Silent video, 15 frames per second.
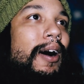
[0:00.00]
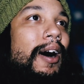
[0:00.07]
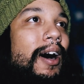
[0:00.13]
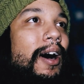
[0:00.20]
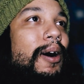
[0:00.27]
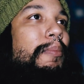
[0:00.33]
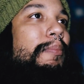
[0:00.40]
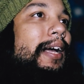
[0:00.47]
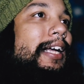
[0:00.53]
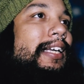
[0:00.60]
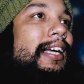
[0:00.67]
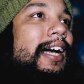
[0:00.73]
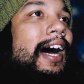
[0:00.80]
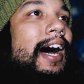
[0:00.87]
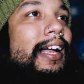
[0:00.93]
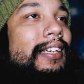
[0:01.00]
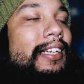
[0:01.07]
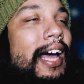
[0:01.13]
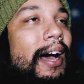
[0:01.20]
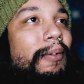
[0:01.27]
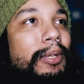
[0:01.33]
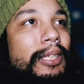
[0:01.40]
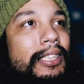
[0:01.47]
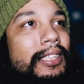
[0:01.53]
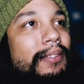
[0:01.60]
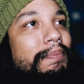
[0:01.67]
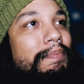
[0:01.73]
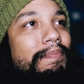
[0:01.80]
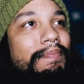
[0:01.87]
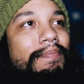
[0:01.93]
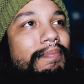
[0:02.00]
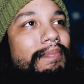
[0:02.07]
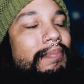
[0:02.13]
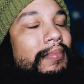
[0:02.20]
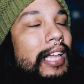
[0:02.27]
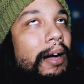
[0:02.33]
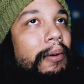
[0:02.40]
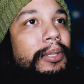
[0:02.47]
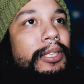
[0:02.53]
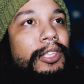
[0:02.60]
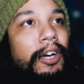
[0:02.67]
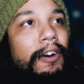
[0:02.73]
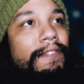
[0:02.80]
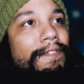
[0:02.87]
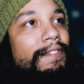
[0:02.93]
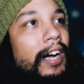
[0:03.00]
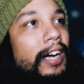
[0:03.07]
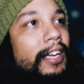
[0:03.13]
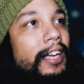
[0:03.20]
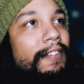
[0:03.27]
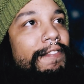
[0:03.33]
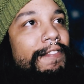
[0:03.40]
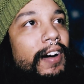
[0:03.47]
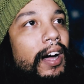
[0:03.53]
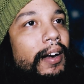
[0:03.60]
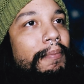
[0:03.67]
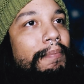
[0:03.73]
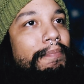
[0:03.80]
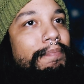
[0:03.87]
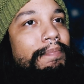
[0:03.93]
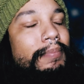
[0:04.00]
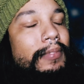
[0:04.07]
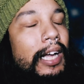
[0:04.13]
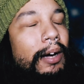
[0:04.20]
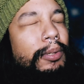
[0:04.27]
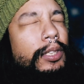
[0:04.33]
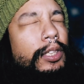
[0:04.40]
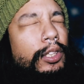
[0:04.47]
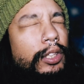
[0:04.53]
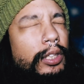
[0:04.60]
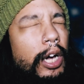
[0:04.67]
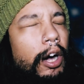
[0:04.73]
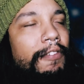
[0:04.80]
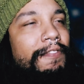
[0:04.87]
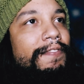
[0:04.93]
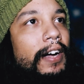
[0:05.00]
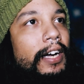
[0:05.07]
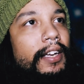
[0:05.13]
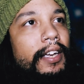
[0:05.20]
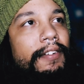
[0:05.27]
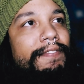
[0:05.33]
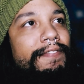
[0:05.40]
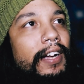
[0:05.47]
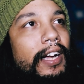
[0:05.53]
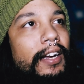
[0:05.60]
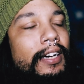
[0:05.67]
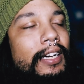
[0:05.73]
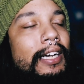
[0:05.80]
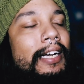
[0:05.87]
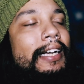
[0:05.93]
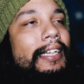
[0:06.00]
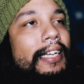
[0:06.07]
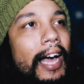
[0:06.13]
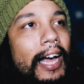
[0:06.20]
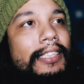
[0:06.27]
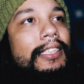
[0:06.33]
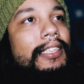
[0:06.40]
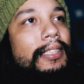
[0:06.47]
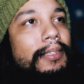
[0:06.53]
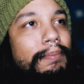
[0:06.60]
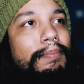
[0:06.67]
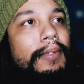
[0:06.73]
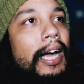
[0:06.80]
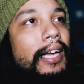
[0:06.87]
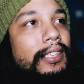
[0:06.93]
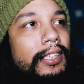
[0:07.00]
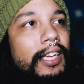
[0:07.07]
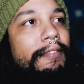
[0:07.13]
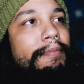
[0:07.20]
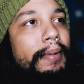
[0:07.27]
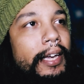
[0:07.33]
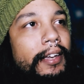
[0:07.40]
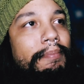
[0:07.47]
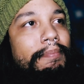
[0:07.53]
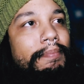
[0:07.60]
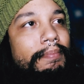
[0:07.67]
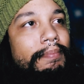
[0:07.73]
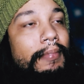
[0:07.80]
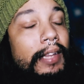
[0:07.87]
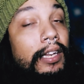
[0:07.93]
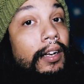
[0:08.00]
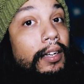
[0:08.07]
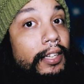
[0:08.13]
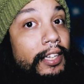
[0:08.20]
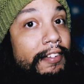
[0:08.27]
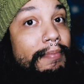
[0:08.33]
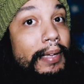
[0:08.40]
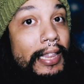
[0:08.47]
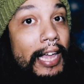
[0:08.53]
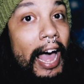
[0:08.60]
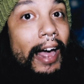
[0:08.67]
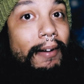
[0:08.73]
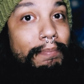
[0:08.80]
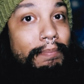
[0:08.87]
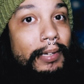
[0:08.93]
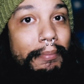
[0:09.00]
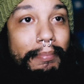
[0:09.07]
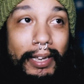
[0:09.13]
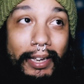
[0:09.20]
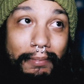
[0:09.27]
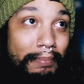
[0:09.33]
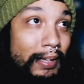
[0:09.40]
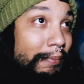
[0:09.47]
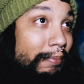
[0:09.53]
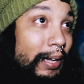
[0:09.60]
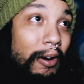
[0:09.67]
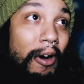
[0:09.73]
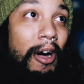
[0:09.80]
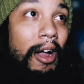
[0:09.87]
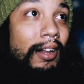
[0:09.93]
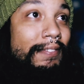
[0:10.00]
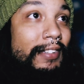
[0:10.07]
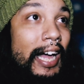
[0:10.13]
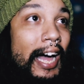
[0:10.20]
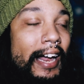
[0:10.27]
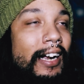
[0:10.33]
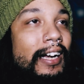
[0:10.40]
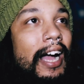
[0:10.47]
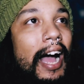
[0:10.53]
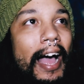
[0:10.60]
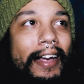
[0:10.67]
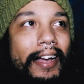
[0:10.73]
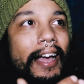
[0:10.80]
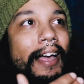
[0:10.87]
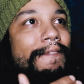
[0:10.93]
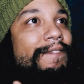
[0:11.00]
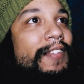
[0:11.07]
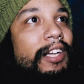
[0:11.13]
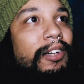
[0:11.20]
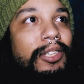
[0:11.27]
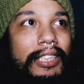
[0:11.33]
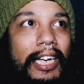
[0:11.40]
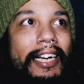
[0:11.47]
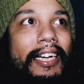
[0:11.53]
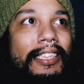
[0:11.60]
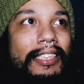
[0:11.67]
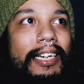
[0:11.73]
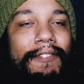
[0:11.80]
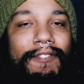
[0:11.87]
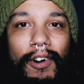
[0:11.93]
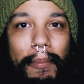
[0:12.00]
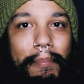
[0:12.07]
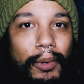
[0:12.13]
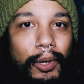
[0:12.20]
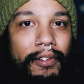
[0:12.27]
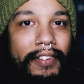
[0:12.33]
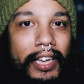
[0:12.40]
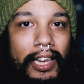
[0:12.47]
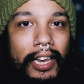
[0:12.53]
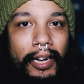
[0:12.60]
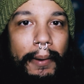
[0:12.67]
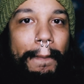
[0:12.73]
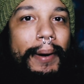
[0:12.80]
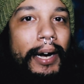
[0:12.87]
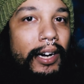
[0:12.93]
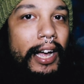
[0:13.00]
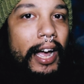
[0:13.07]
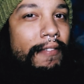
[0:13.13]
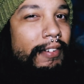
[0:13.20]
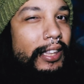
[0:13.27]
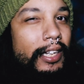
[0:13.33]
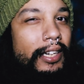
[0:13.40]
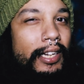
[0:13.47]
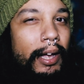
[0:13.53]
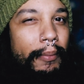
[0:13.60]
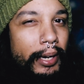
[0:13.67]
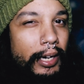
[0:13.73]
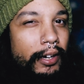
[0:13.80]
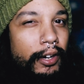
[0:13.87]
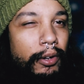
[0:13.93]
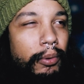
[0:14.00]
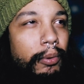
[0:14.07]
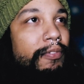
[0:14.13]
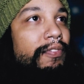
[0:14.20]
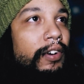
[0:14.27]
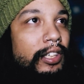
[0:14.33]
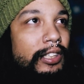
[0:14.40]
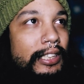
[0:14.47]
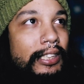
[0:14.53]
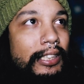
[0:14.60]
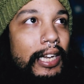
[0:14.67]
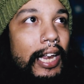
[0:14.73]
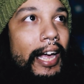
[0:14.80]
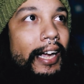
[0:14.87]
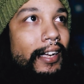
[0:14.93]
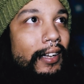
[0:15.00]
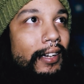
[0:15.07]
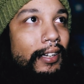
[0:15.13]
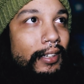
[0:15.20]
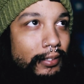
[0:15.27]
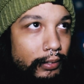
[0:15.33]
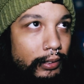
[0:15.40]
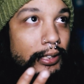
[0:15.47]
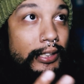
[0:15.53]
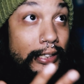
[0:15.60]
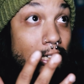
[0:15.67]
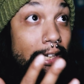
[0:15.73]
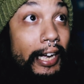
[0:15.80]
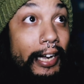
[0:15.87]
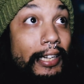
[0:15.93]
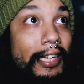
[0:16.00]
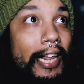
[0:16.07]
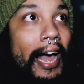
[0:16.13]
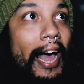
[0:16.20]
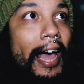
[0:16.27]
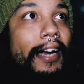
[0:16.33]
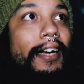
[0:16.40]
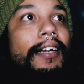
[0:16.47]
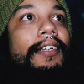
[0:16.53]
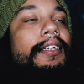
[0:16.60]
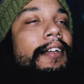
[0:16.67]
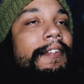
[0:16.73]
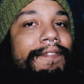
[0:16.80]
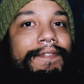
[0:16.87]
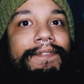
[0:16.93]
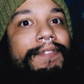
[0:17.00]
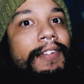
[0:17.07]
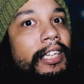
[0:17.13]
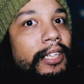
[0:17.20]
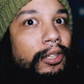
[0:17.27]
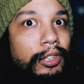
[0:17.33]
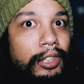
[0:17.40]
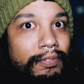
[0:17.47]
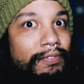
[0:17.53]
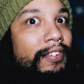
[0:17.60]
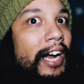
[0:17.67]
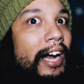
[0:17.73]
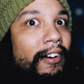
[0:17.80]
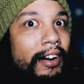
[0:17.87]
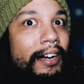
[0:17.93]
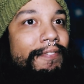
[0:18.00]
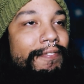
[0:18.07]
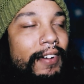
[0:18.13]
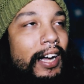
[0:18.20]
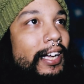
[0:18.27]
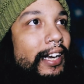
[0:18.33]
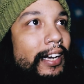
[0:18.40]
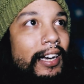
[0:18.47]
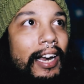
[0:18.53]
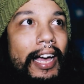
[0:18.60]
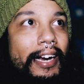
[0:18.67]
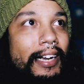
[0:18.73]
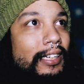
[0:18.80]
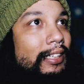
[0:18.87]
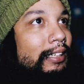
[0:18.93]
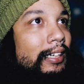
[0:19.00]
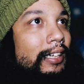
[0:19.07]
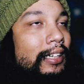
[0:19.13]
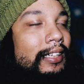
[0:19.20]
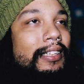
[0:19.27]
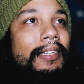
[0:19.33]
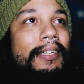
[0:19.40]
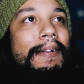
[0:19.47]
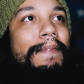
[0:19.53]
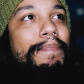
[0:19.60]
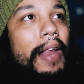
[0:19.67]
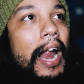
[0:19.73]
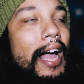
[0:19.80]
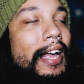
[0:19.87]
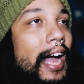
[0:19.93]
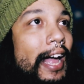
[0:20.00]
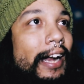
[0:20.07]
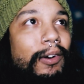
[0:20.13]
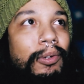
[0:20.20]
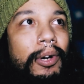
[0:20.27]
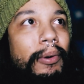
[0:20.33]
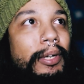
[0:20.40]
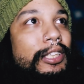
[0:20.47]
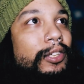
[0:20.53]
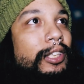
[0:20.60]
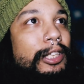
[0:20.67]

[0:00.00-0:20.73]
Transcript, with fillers: Oh my god, that was that was so fucking fun. That was so fucking fun. Yes, yes, give me give me that. Give me give me all of that. I it feels like a different movie. Like compared to everything that we knew versus like seeing that, it feels very fucking like uh I, I don't know what to